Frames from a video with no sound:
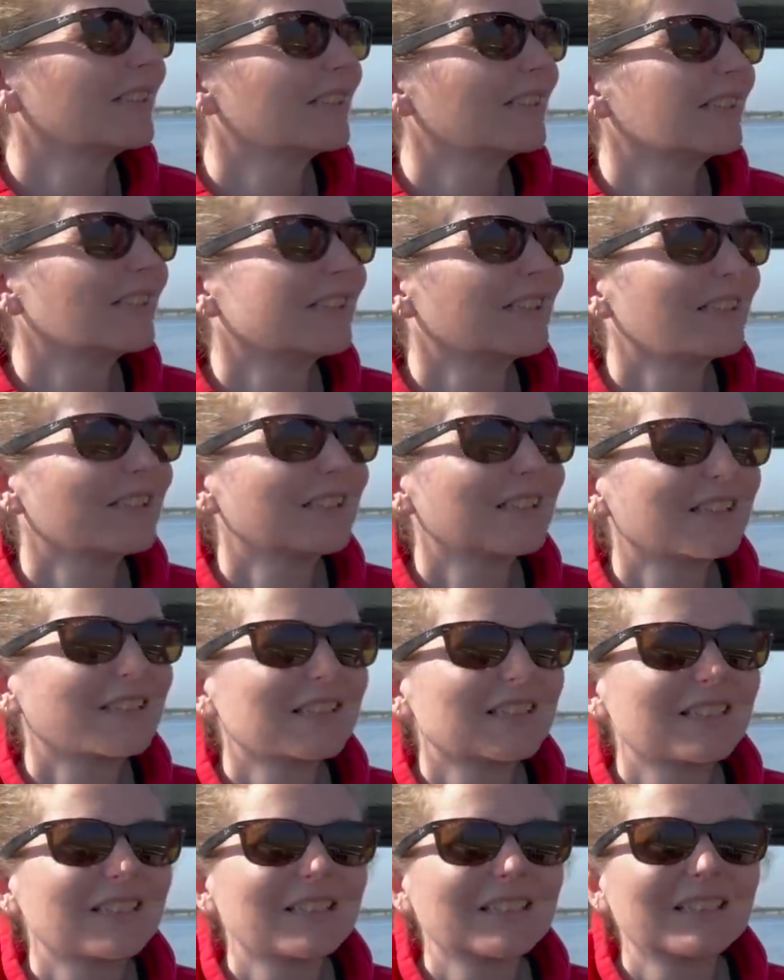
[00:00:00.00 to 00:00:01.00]

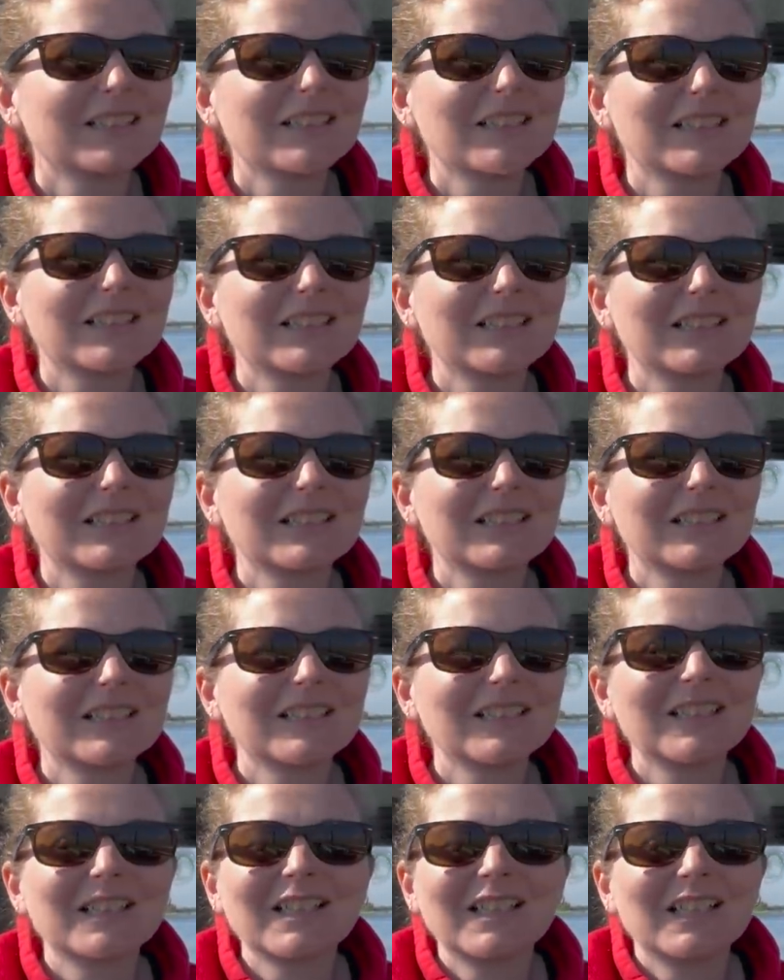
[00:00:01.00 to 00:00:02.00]

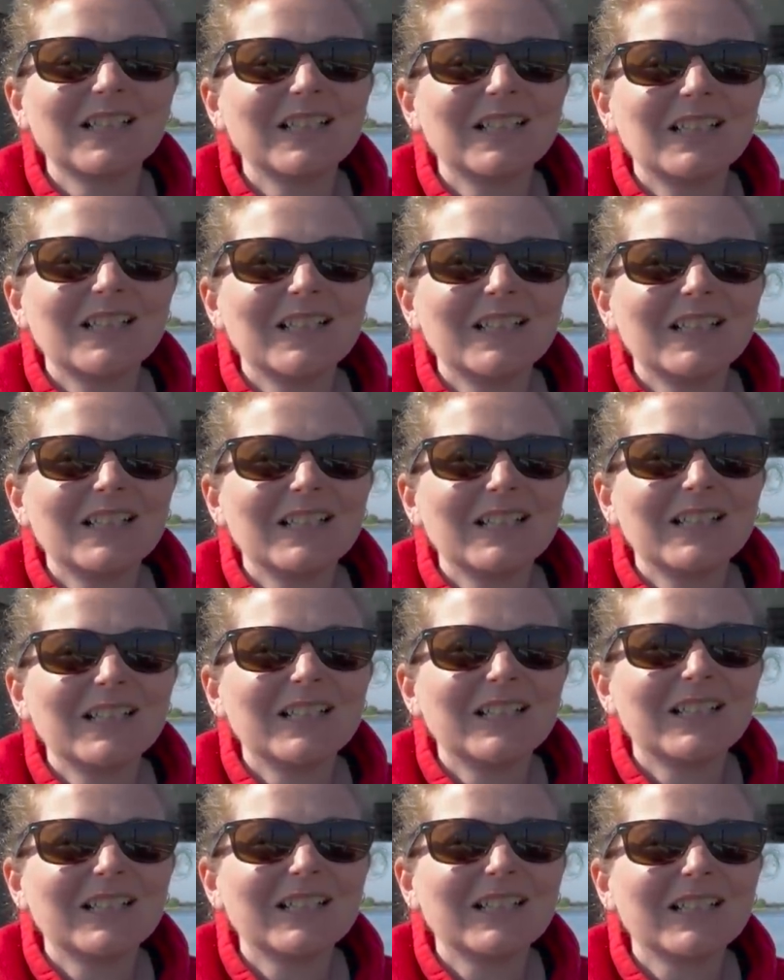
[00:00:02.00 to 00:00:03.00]

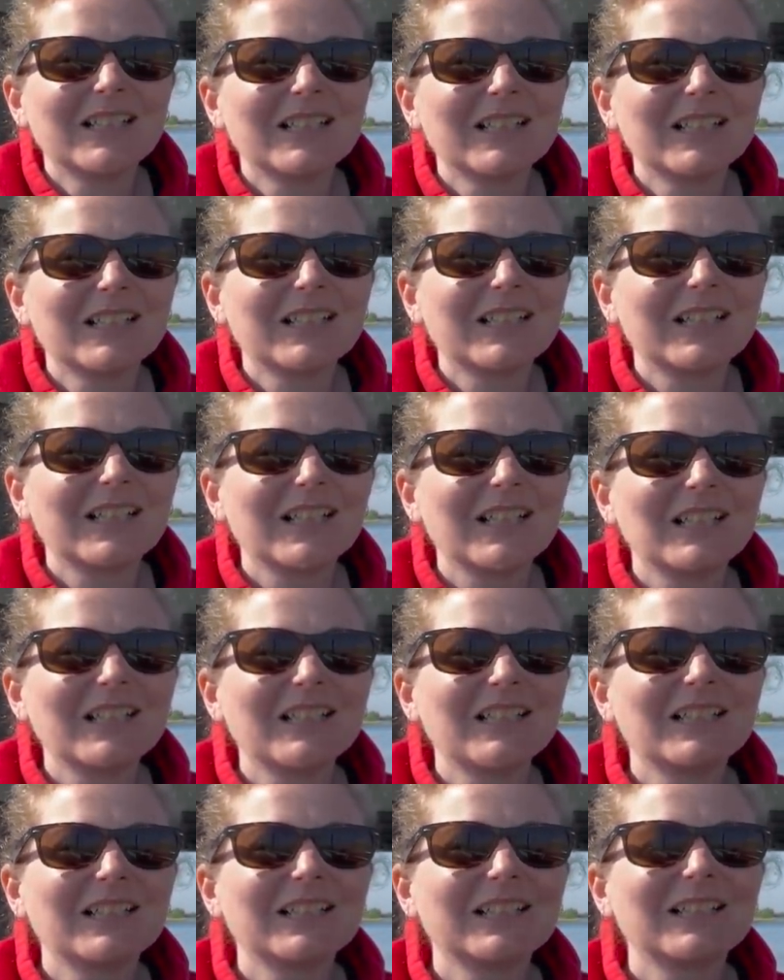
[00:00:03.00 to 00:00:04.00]

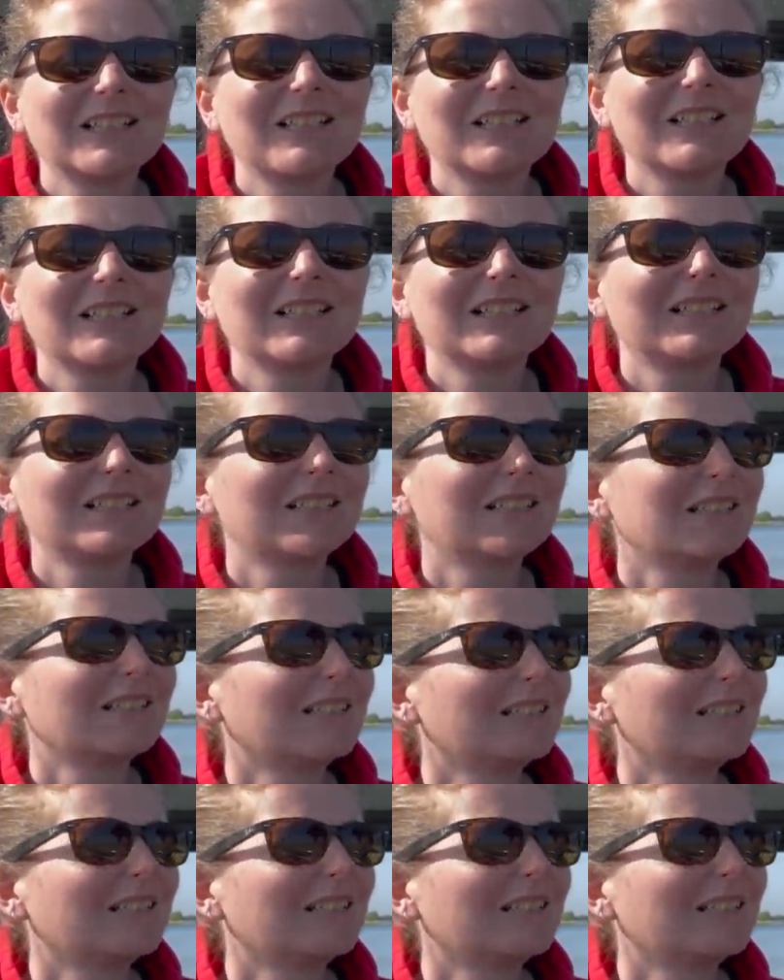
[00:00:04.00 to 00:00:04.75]
(not speaking)